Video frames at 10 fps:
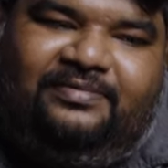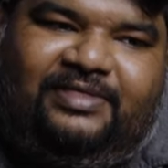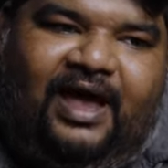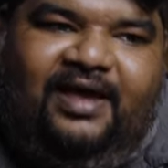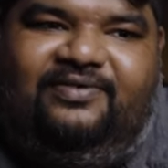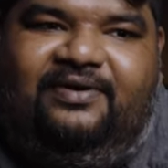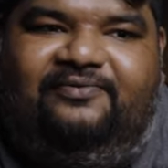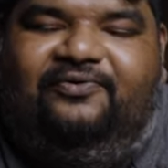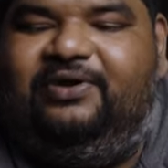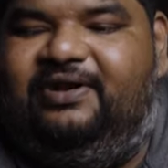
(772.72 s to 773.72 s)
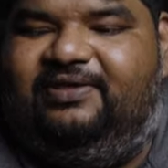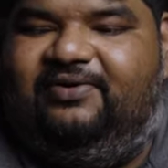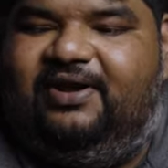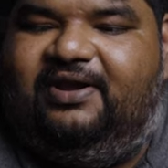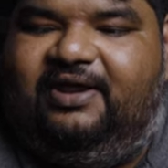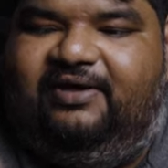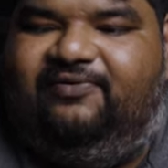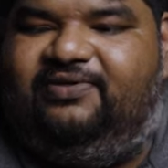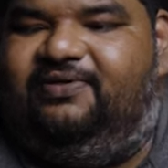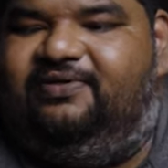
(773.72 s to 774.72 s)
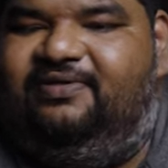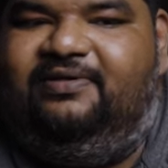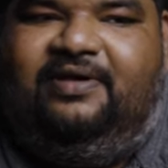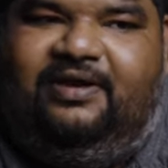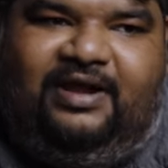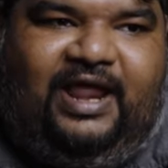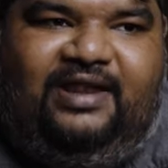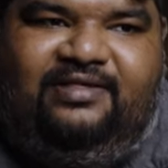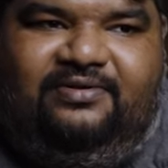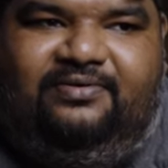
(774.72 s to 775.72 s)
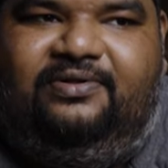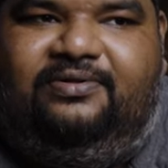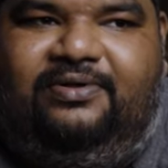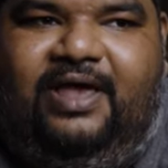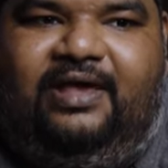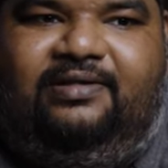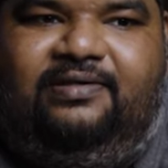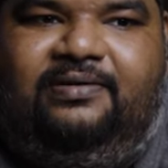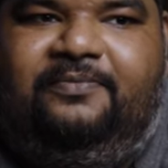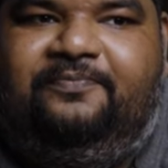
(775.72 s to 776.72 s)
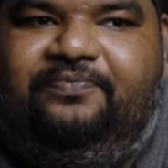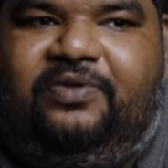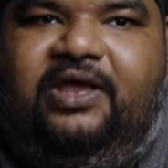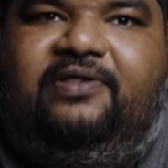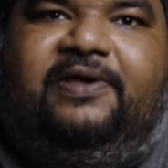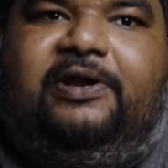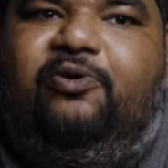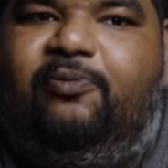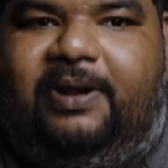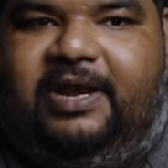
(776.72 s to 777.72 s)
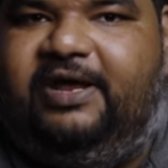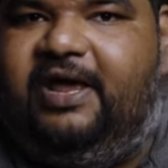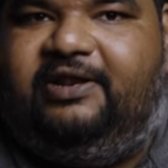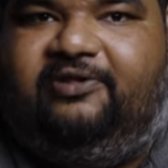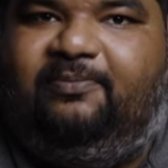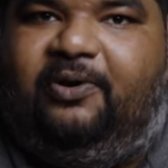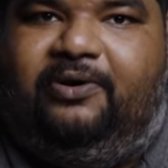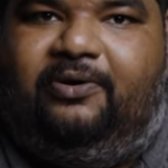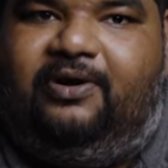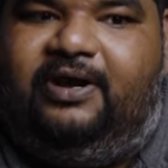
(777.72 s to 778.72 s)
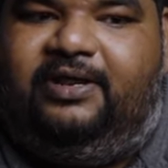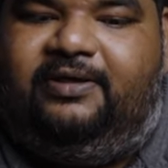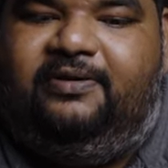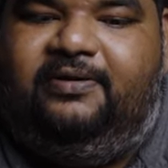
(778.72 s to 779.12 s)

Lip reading: The i7-14700K versus 9700X, it's a no-brainer at this point already.